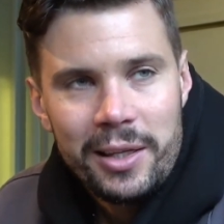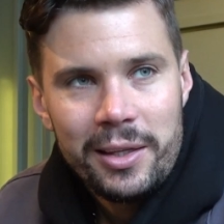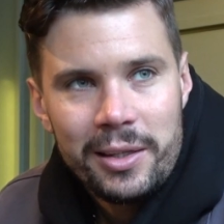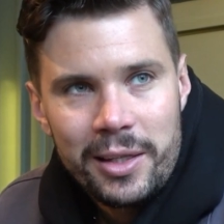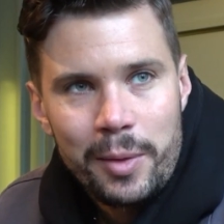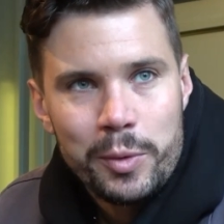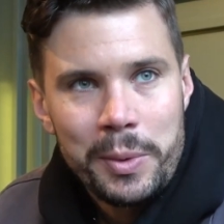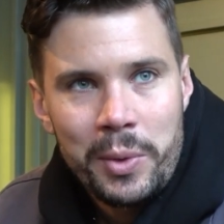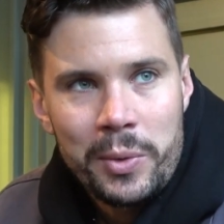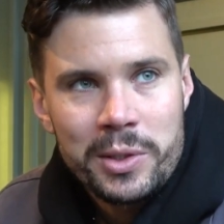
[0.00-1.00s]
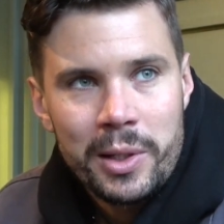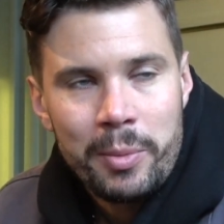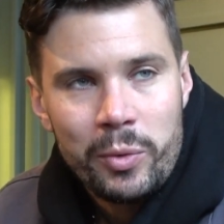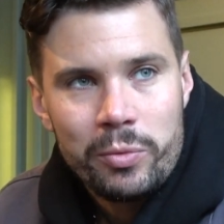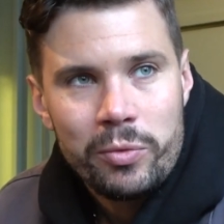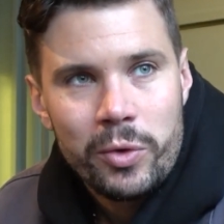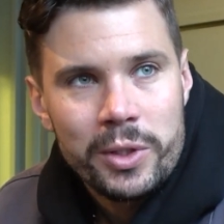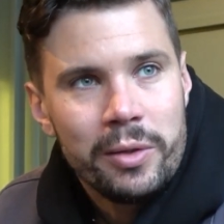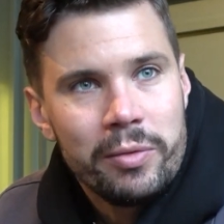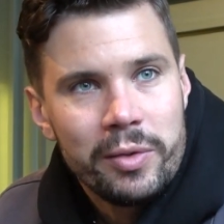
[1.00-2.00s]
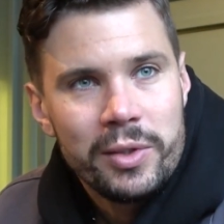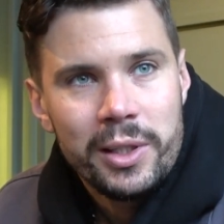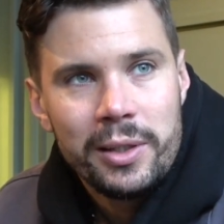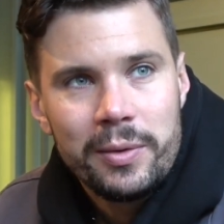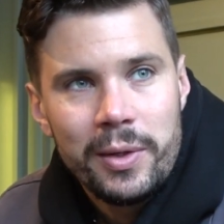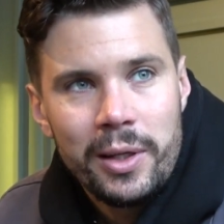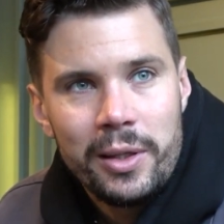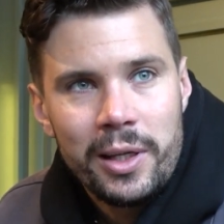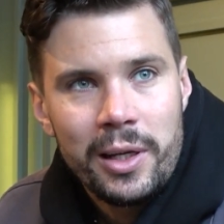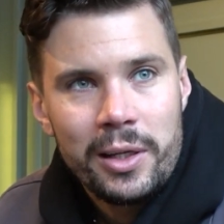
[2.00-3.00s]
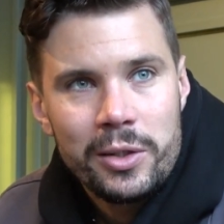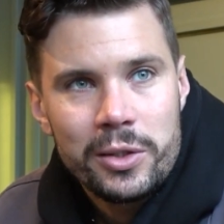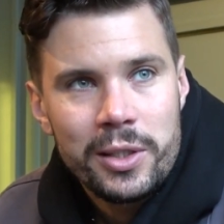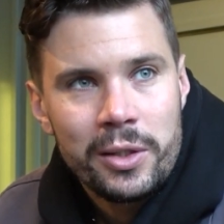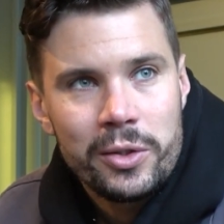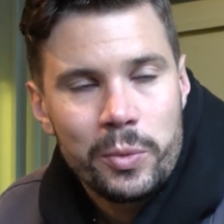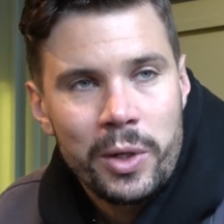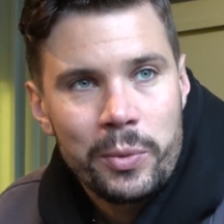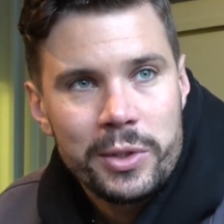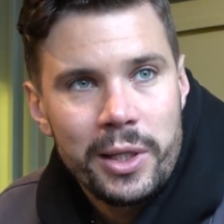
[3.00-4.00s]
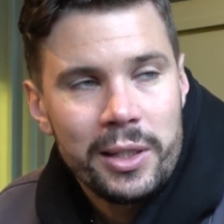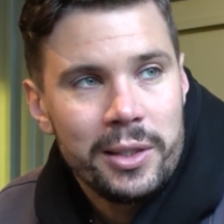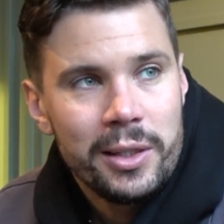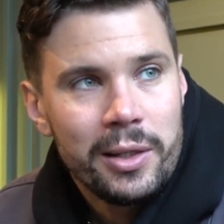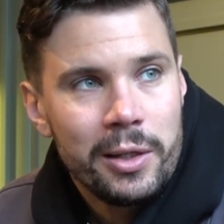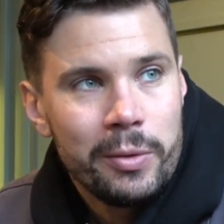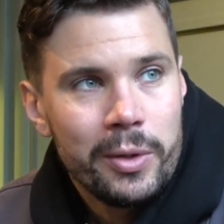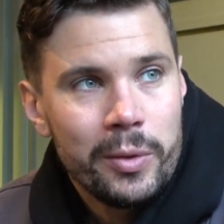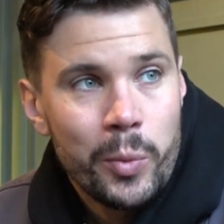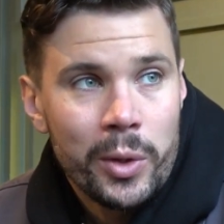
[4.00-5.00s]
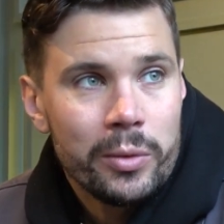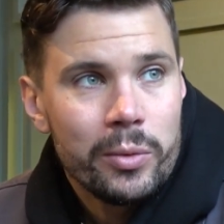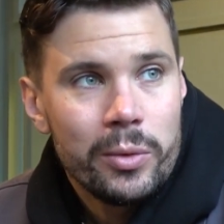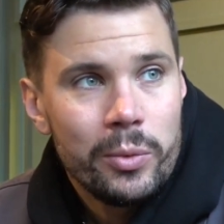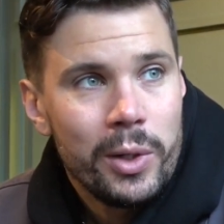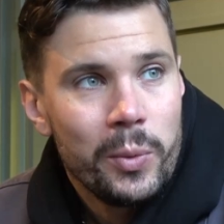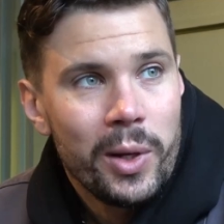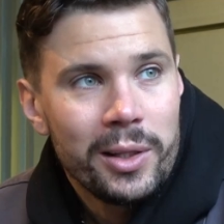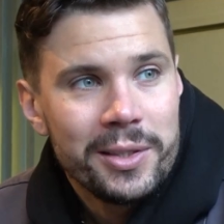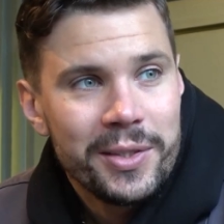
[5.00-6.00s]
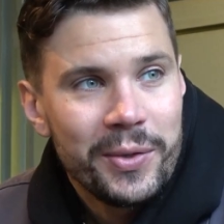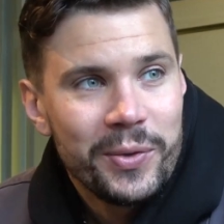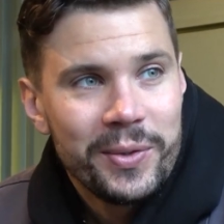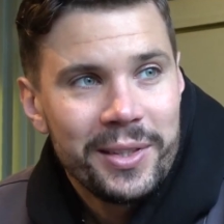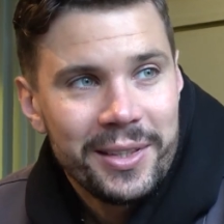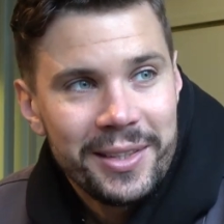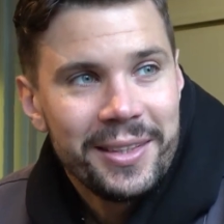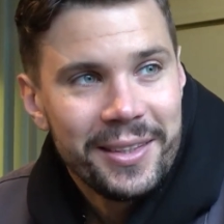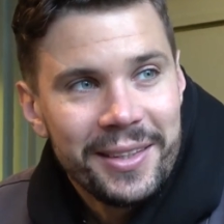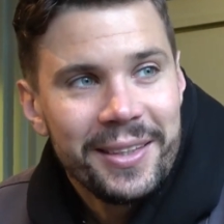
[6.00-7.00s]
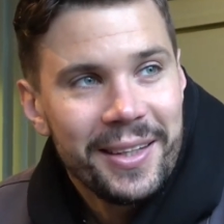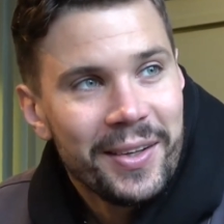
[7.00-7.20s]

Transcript: it came to me when I was about 14, 15, and then I just entered when I was 18, and it went really well. So yeah.